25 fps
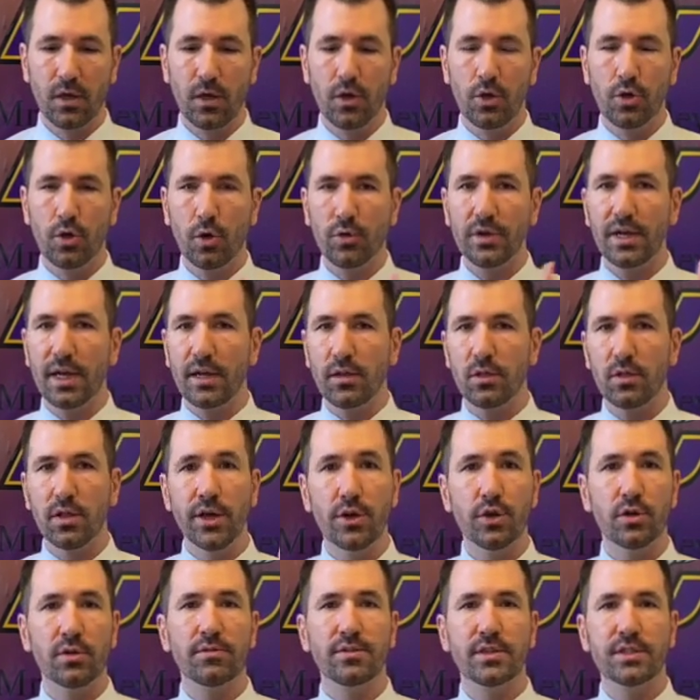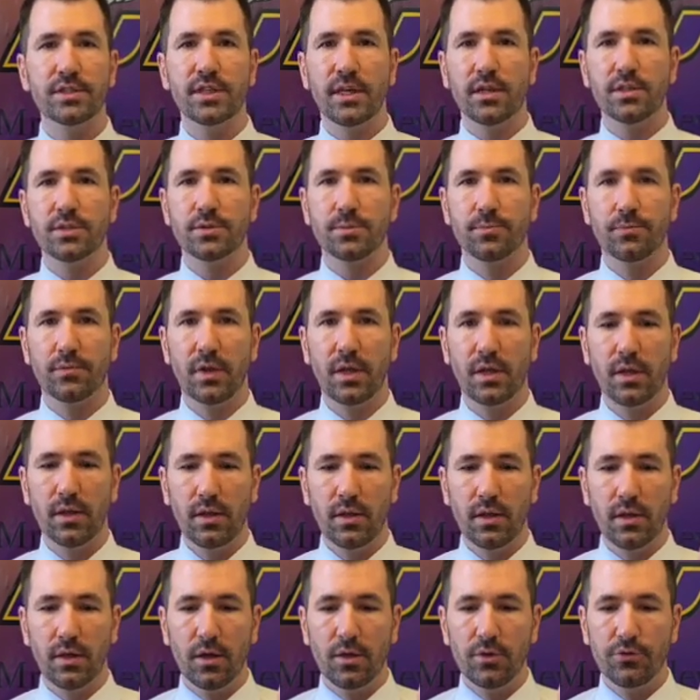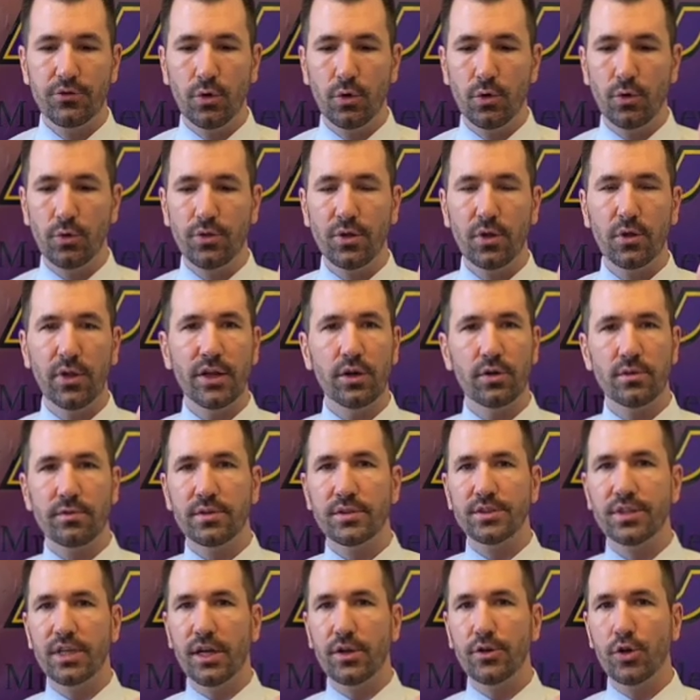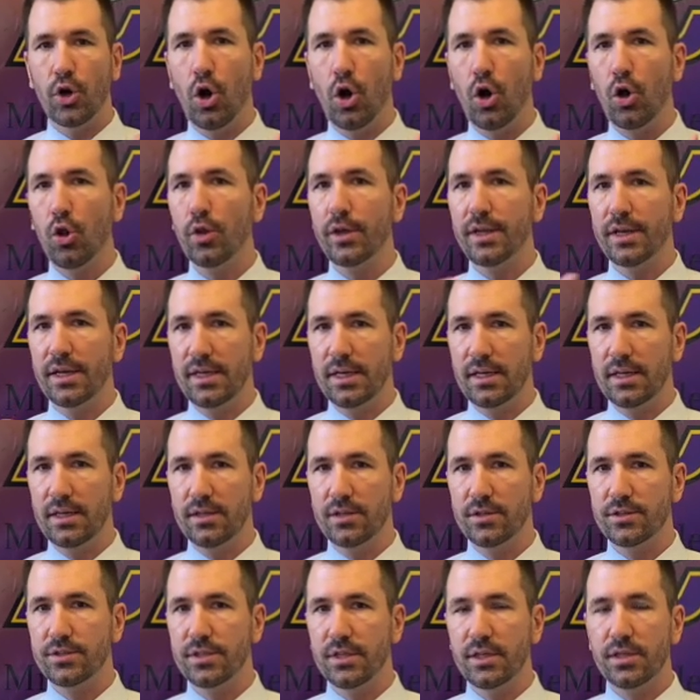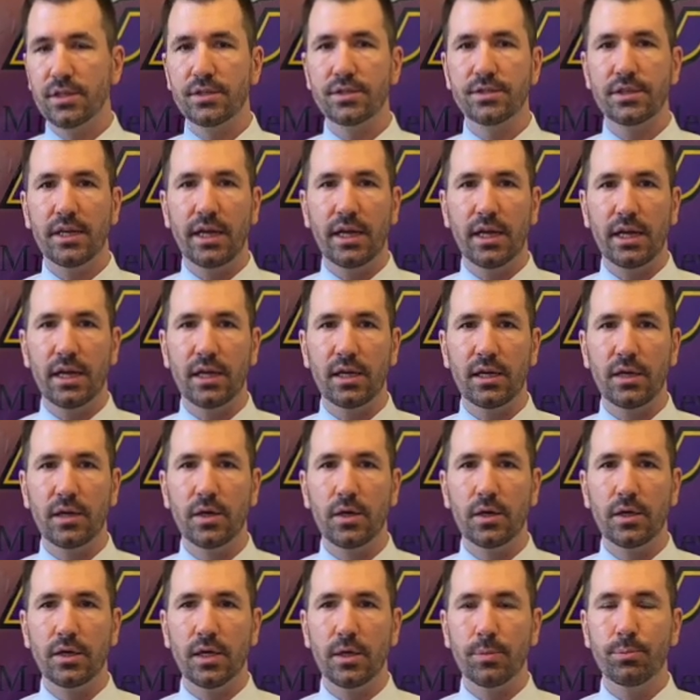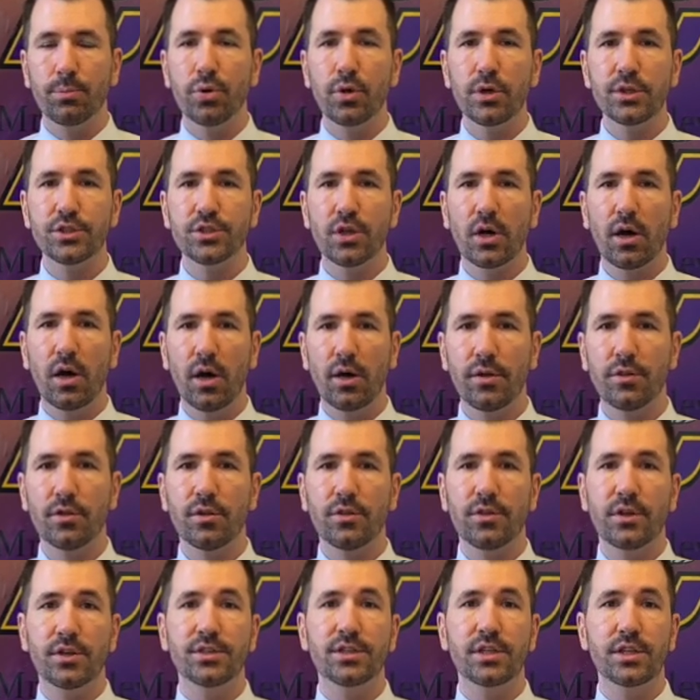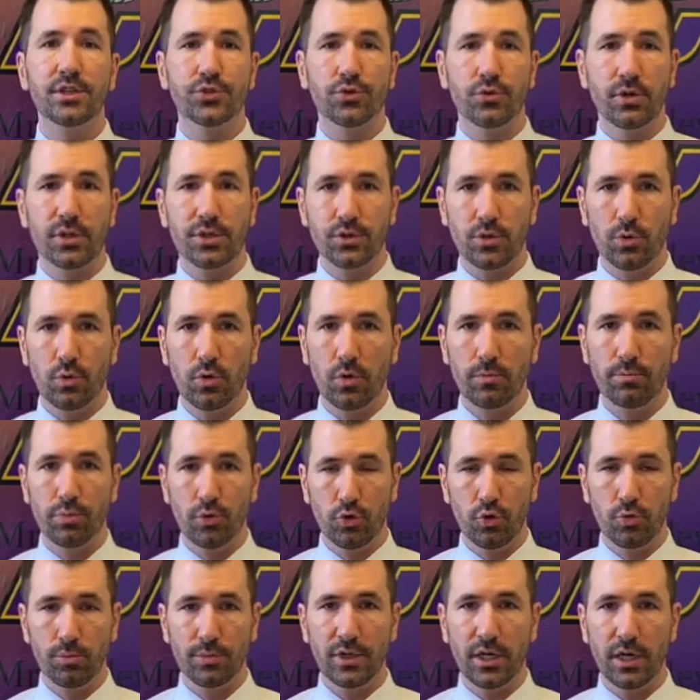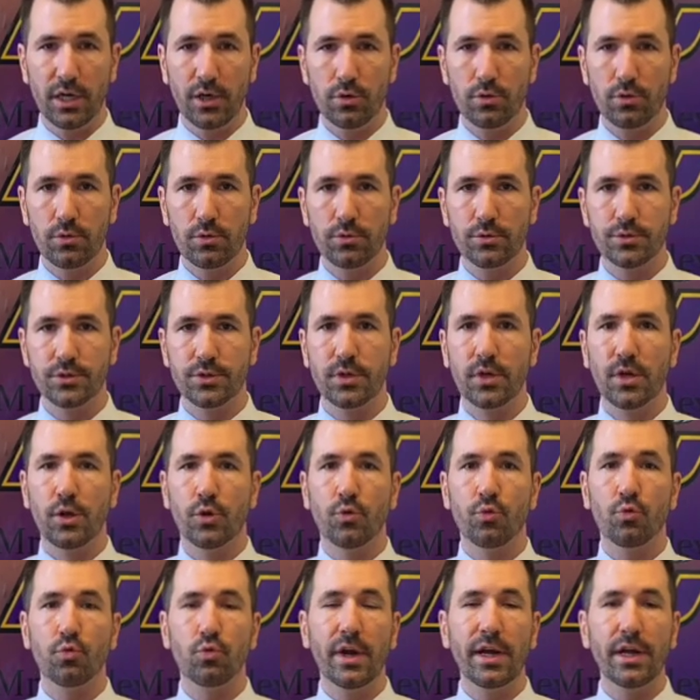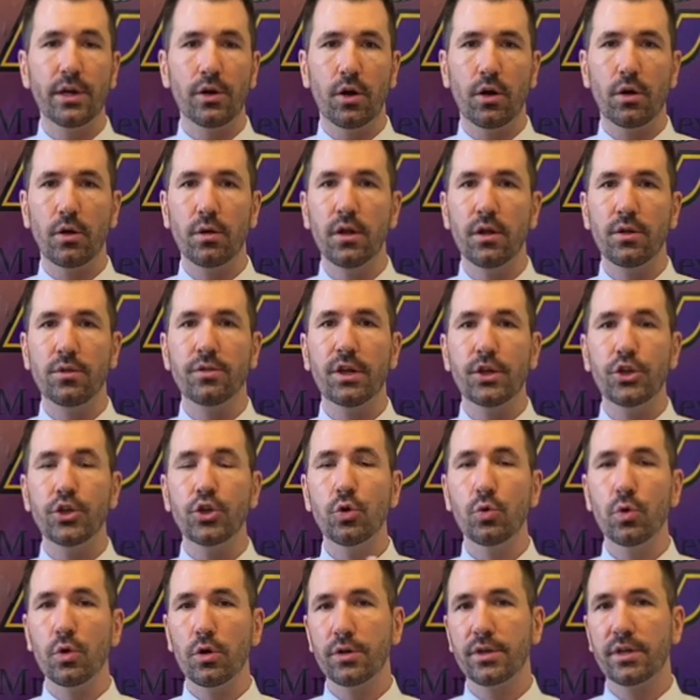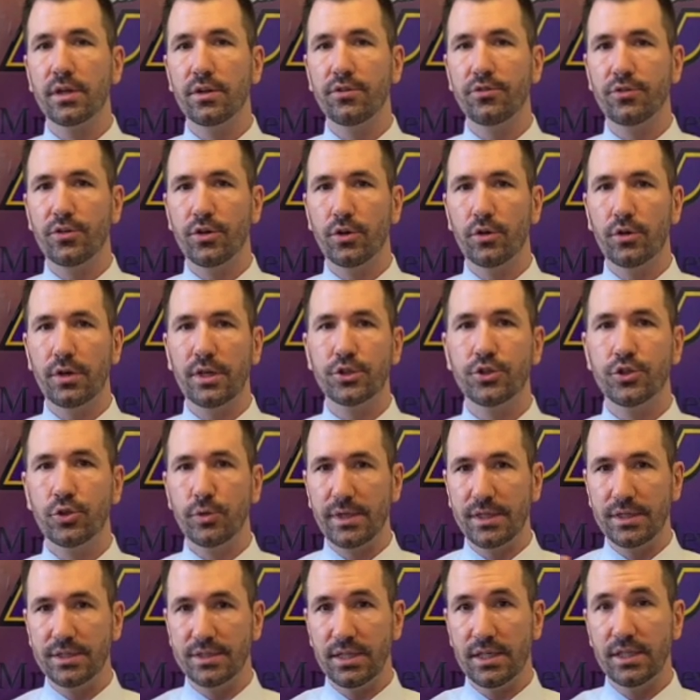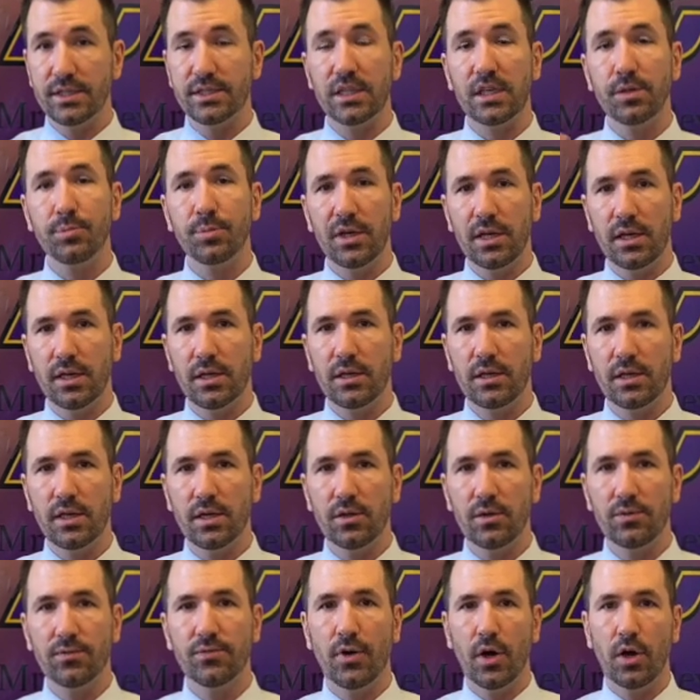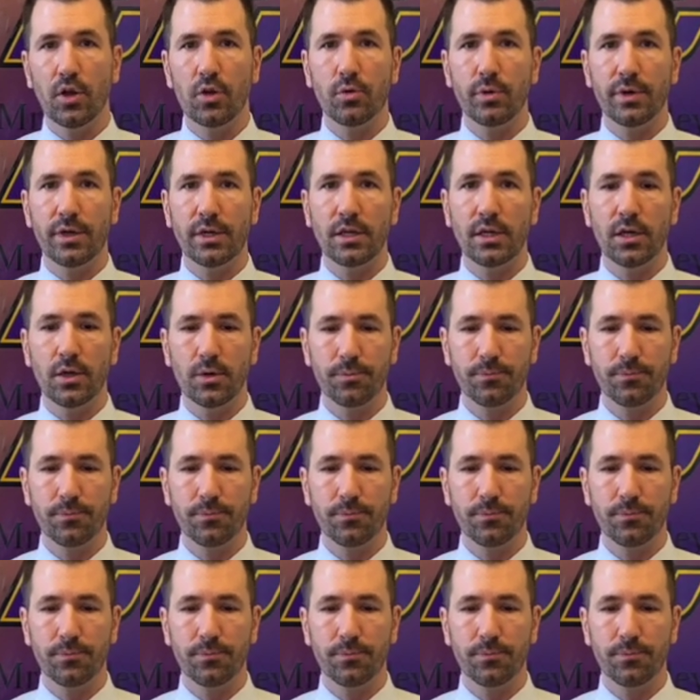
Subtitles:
Okay, letter of intent. So the letter of intent, all it is it puts on the district or Bloom Carroll's radar that you are considering doing CCP in the following year.